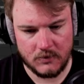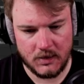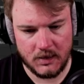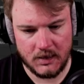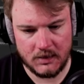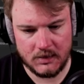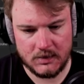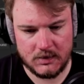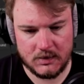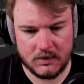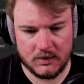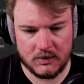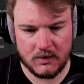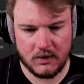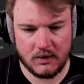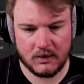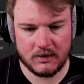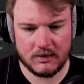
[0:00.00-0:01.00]
Right.
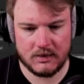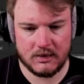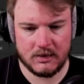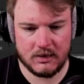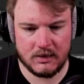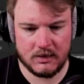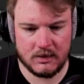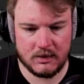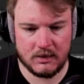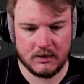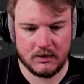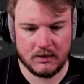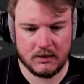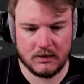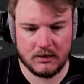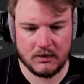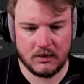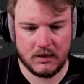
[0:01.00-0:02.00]
Now I can see
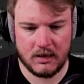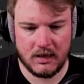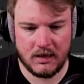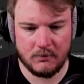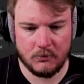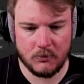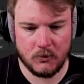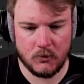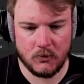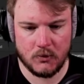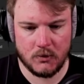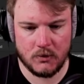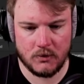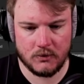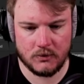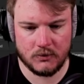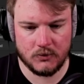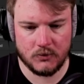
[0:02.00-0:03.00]
I have more